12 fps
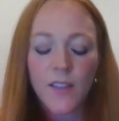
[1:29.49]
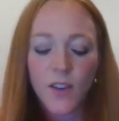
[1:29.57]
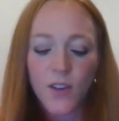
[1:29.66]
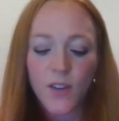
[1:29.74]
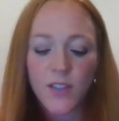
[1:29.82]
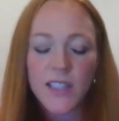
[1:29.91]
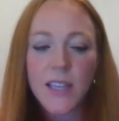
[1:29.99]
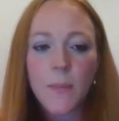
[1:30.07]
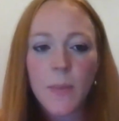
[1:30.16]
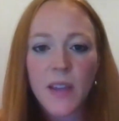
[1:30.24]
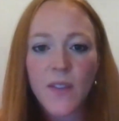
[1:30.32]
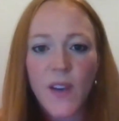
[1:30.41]
you'll
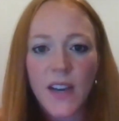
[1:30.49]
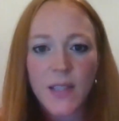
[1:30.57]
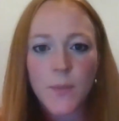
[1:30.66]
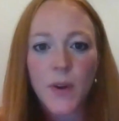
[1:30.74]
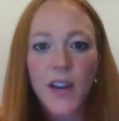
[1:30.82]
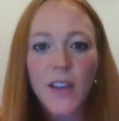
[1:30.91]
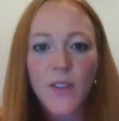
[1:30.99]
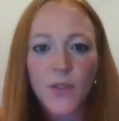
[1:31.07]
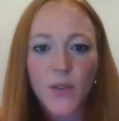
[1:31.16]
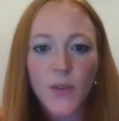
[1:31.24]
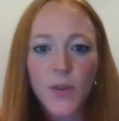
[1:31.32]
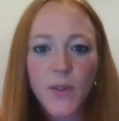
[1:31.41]
see PFAS break
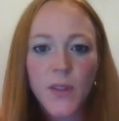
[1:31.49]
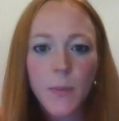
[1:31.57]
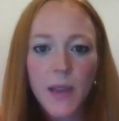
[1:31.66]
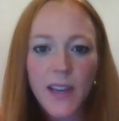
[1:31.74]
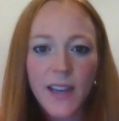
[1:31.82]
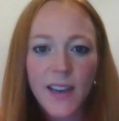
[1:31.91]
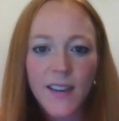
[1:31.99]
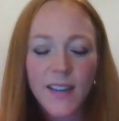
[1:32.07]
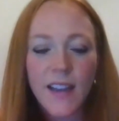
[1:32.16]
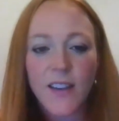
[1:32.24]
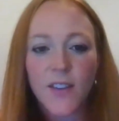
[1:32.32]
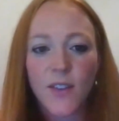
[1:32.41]
through the
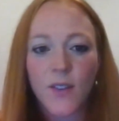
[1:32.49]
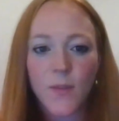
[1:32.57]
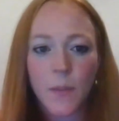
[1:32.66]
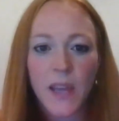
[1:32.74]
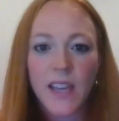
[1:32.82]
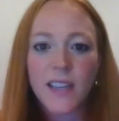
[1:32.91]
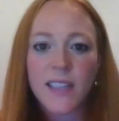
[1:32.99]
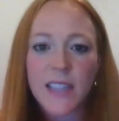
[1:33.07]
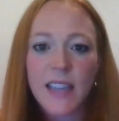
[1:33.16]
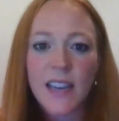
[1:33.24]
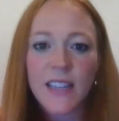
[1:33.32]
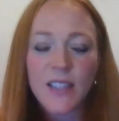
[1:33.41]
media and you'll begin to
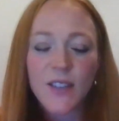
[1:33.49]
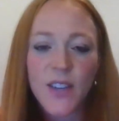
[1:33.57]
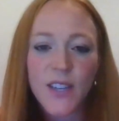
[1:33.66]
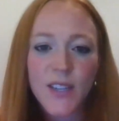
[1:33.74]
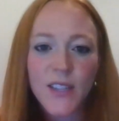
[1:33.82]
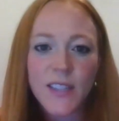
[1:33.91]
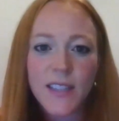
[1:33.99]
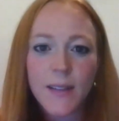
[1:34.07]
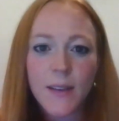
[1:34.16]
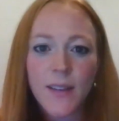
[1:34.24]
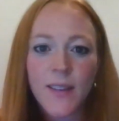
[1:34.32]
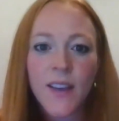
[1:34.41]
see concentrations
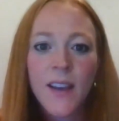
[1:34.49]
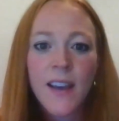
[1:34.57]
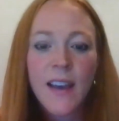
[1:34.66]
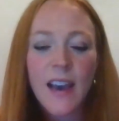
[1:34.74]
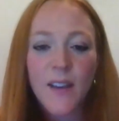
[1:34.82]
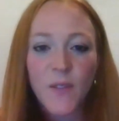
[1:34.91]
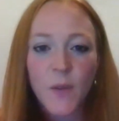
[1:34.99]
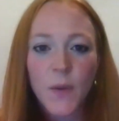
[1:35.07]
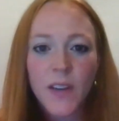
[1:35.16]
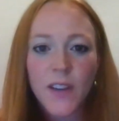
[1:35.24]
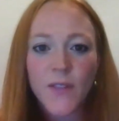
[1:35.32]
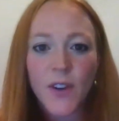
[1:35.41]
in the
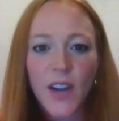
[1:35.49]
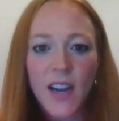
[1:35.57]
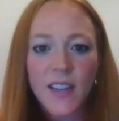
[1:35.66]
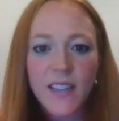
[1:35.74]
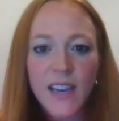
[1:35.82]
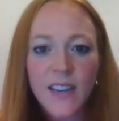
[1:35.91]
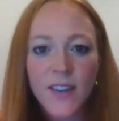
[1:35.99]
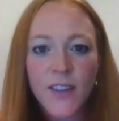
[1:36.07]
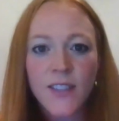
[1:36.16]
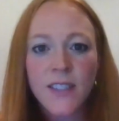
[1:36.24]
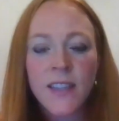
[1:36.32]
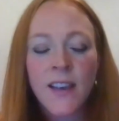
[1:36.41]
effluent of your
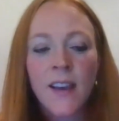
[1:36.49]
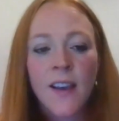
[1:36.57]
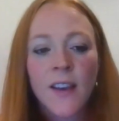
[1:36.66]
contactors.